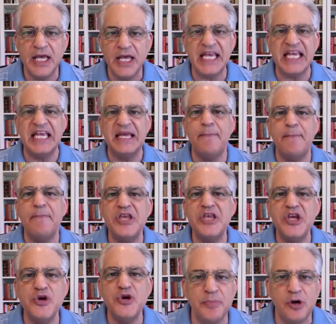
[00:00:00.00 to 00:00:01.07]

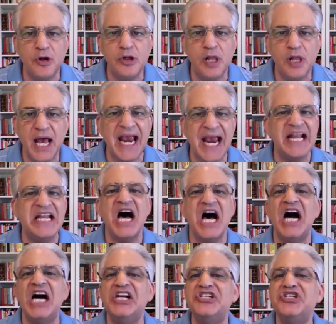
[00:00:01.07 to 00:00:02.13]
immutable, and
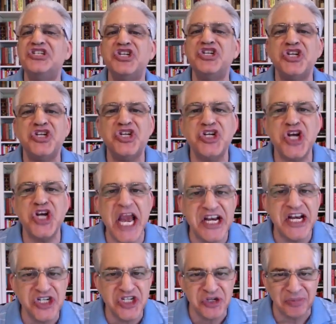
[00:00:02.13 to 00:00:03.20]

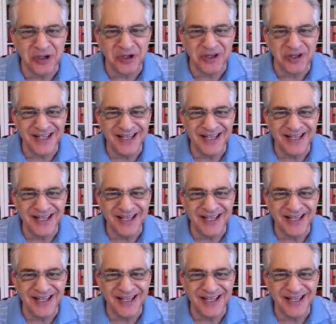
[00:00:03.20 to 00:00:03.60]
unchangeable.